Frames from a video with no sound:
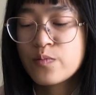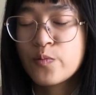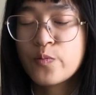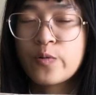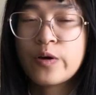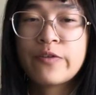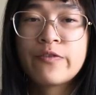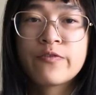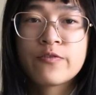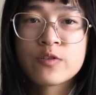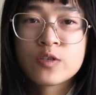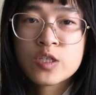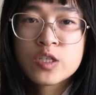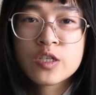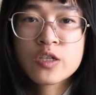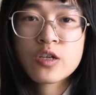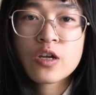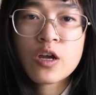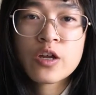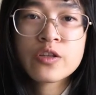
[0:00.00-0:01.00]
If you're
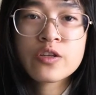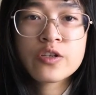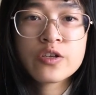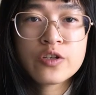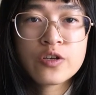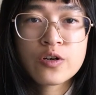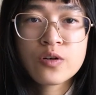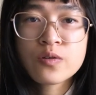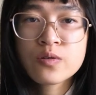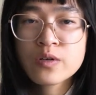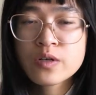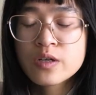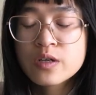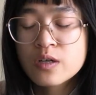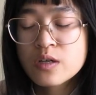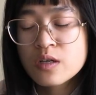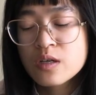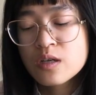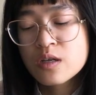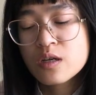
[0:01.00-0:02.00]
still on the yoke,
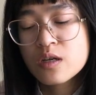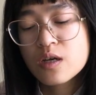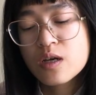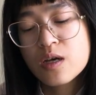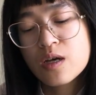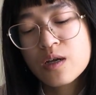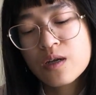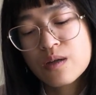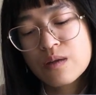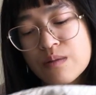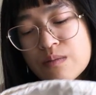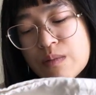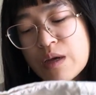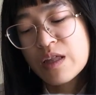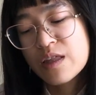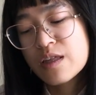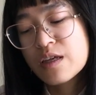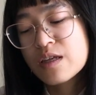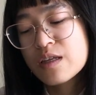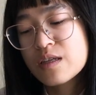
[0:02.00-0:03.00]
I
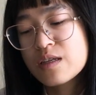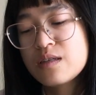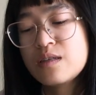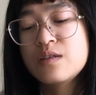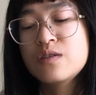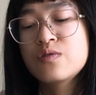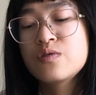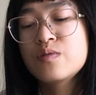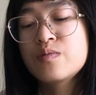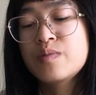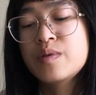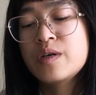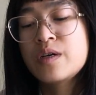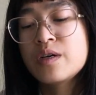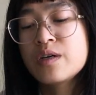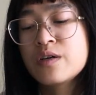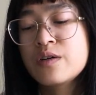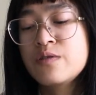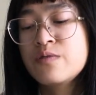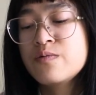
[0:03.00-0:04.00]
think this would be a
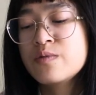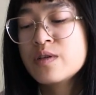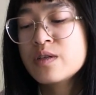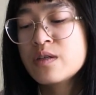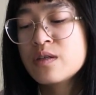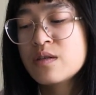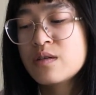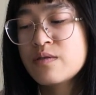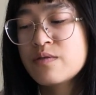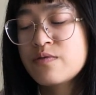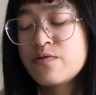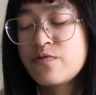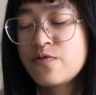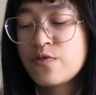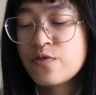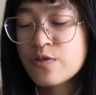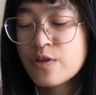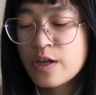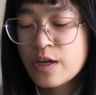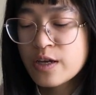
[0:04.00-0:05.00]
good one
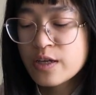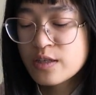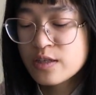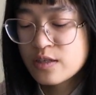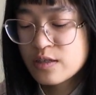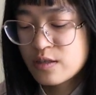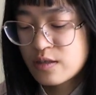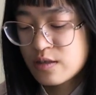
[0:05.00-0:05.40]
for that.